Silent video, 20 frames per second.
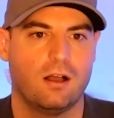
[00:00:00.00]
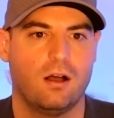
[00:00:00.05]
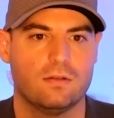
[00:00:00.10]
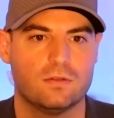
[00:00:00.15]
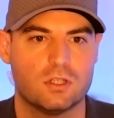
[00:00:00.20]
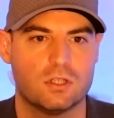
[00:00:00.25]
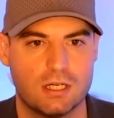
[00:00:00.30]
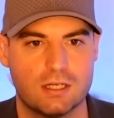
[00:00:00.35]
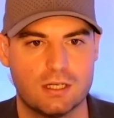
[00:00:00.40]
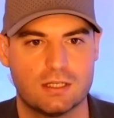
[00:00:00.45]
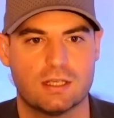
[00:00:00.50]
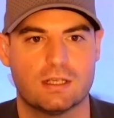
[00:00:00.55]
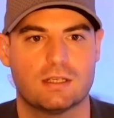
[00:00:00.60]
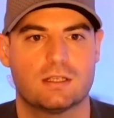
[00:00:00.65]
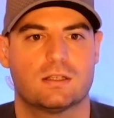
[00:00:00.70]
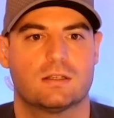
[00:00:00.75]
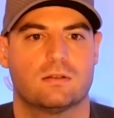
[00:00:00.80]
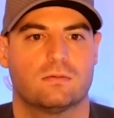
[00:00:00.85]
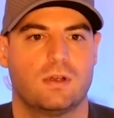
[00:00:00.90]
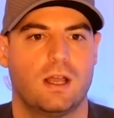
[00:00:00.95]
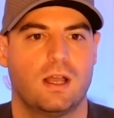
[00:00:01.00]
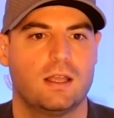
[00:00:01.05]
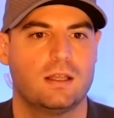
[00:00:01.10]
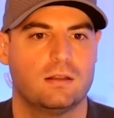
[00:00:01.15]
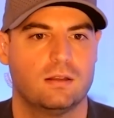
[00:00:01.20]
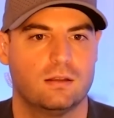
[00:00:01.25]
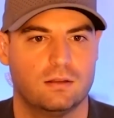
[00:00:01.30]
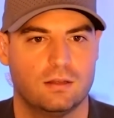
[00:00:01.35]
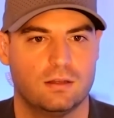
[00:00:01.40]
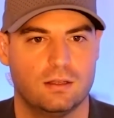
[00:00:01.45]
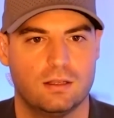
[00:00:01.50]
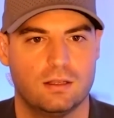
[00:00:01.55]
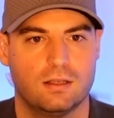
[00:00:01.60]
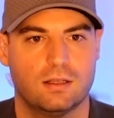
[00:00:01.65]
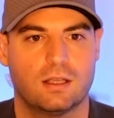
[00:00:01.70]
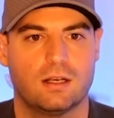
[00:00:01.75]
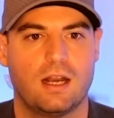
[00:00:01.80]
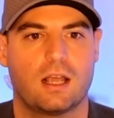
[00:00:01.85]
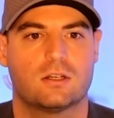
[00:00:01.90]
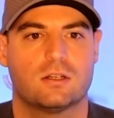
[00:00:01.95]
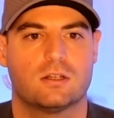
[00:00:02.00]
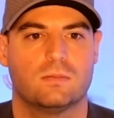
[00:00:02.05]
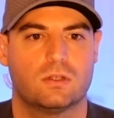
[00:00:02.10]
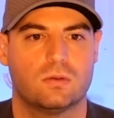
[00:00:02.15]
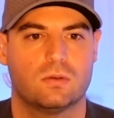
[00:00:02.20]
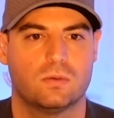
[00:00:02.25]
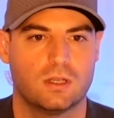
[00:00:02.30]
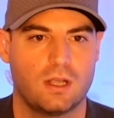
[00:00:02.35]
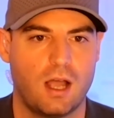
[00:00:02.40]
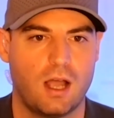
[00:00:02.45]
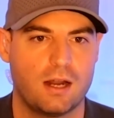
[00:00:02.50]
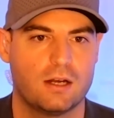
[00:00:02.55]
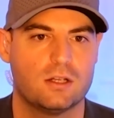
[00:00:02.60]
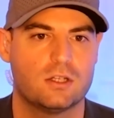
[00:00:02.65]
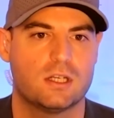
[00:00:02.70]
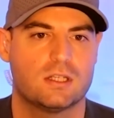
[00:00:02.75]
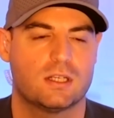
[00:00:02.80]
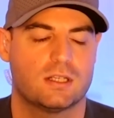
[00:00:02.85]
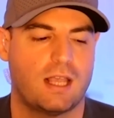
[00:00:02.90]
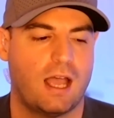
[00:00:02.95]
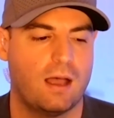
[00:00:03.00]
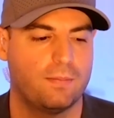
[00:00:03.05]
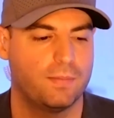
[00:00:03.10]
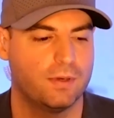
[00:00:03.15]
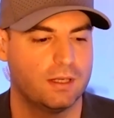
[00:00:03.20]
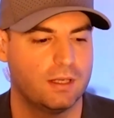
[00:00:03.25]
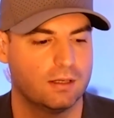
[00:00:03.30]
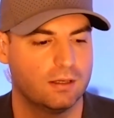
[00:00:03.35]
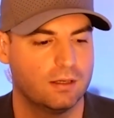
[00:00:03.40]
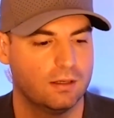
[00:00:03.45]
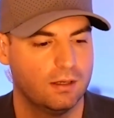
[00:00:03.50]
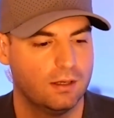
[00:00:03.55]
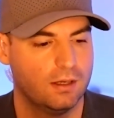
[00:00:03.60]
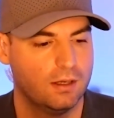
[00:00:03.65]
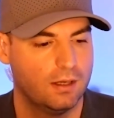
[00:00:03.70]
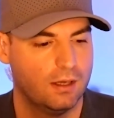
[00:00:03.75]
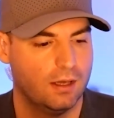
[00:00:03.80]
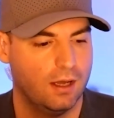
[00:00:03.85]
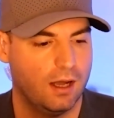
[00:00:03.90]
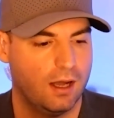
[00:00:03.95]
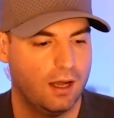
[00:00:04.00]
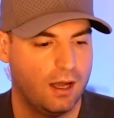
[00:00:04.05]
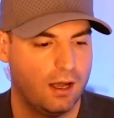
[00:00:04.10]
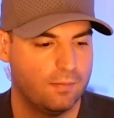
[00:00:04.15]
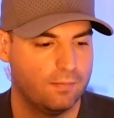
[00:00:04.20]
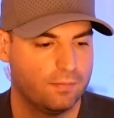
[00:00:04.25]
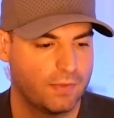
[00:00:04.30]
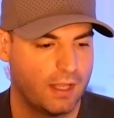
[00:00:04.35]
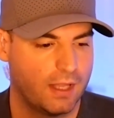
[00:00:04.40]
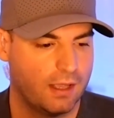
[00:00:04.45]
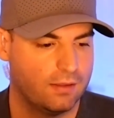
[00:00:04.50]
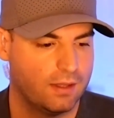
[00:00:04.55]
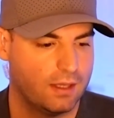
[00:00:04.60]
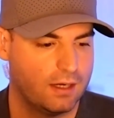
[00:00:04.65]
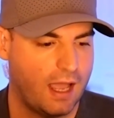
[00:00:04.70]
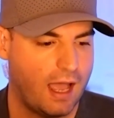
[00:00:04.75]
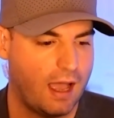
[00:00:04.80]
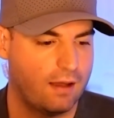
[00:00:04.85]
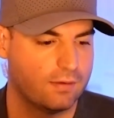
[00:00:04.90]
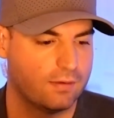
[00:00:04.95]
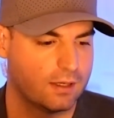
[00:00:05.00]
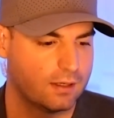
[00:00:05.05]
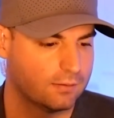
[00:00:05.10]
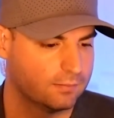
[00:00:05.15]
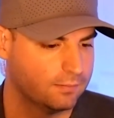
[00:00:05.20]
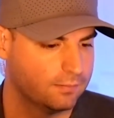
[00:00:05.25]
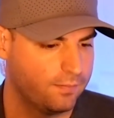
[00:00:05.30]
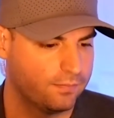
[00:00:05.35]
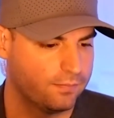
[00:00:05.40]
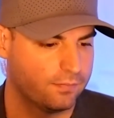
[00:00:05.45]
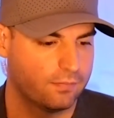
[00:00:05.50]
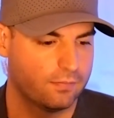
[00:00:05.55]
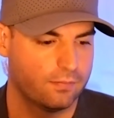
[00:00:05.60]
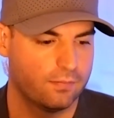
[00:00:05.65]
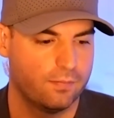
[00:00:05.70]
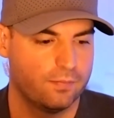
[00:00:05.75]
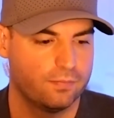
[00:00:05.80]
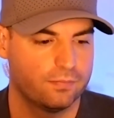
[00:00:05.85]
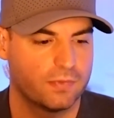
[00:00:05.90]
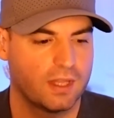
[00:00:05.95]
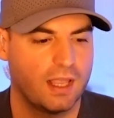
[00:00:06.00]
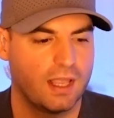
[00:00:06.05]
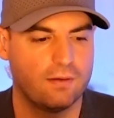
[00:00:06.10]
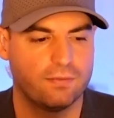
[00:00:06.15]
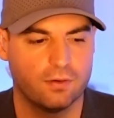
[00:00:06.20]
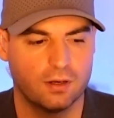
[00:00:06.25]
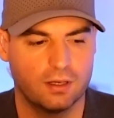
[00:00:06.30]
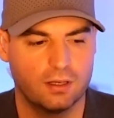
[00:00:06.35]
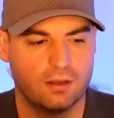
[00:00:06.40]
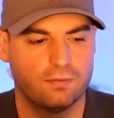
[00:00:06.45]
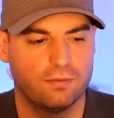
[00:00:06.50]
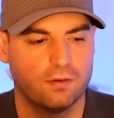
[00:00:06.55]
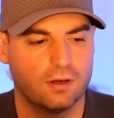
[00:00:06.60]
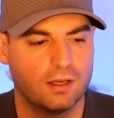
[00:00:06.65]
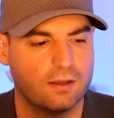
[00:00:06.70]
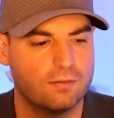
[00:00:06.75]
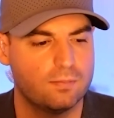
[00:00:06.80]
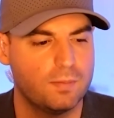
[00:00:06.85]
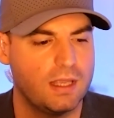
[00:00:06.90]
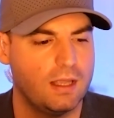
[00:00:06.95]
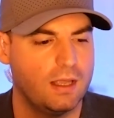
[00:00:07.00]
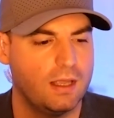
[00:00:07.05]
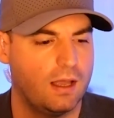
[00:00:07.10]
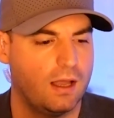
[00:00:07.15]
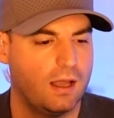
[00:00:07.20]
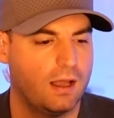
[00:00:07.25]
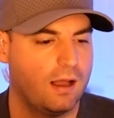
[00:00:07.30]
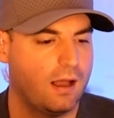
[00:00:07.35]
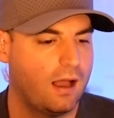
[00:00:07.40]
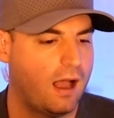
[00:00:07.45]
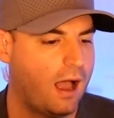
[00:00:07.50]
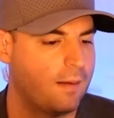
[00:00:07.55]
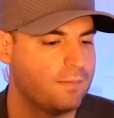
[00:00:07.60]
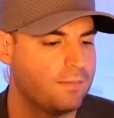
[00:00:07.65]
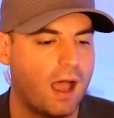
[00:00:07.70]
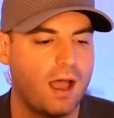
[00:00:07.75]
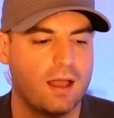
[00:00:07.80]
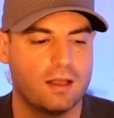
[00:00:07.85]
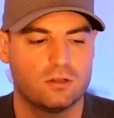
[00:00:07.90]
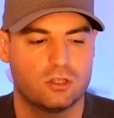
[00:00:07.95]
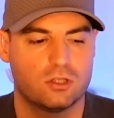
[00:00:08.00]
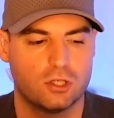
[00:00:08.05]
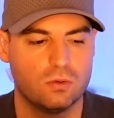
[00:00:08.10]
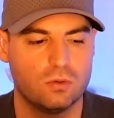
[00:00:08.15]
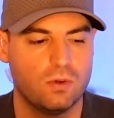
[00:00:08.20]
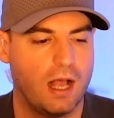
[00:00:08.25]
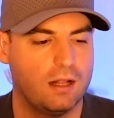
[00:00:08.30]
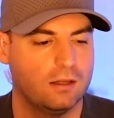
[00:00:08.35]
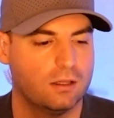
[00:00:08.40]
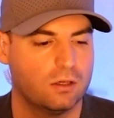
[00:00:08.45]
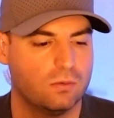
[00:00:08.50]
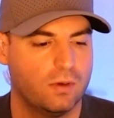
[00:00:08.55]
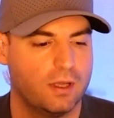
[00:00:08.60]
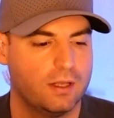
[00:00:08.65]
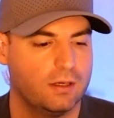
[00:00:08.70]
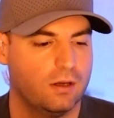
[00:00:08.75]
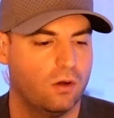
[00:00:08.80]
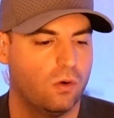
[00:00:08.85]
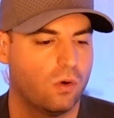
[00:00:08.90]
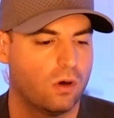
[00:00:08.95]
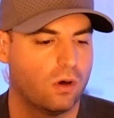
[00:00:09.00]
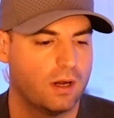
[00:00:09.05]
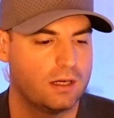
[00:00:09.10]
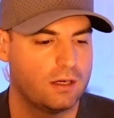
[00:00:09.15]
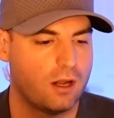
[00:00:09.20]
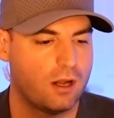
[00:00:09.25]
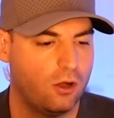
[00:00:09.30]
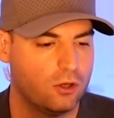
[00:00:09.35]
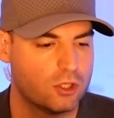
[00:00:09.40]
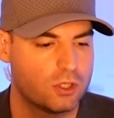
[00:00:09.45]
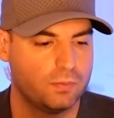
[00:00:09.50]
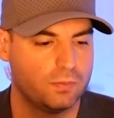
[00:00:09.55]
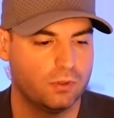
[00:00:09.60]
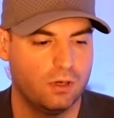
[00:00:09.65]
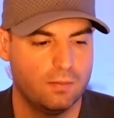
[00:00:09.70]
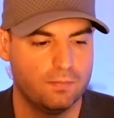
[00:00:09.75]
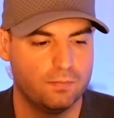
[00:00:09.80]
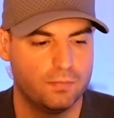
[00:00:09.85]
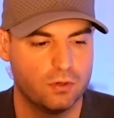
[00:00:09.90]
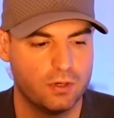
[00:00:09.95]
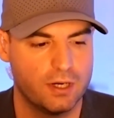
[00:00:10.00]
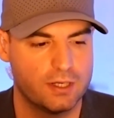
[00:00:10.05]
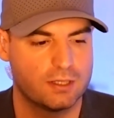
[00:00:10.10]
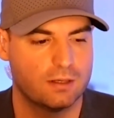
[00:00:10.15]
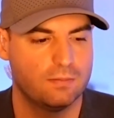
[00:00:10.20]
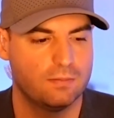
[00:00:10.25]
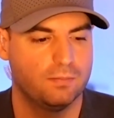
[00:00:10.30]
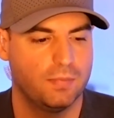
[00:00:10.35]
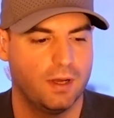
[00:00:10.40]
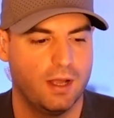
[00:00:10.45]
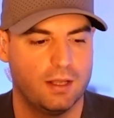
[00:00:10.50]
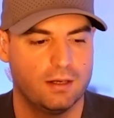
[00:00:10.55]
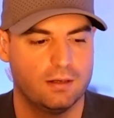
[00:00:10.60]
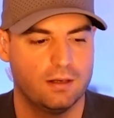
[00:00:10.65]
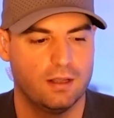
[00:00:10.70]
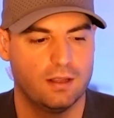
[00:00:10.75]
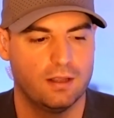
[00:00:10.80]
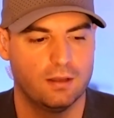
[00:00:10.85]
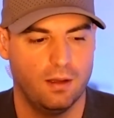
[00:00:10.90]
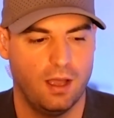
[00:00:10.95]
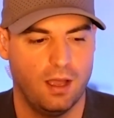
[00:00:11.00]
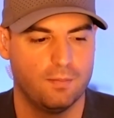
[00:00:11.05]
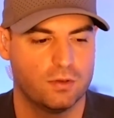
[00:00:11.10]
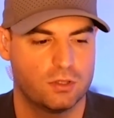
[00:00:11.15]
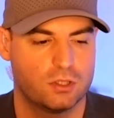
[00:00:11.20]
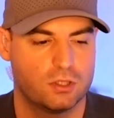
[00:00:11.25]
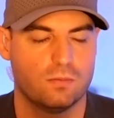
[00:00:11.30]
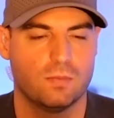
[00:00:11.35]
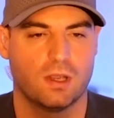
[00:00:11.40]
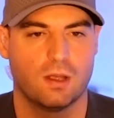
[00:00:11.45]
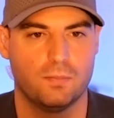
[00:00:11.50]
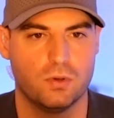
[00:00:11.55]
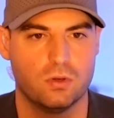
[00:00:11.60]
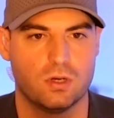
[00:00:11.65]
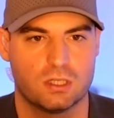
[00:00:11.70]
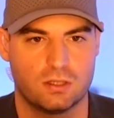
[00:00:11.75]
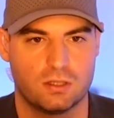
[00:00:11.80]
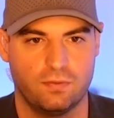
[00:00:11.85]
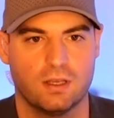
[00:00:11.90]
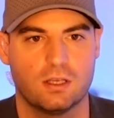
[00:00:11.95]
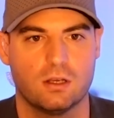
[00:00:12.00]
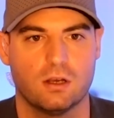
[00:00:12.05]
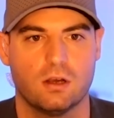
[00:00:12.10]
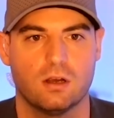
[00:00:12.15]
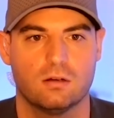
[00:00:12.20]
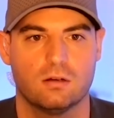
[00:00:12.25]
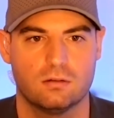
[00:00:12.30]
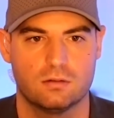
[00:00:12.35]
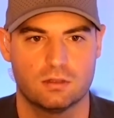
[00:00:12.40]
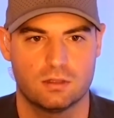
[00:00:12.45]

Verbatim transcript: on Jesus, right? The connection between God and Jesus happening. And then having, and forgive me, I'm not too eloquent or knowledgeable on Buddhism, but I'm assuming a Buddhist figure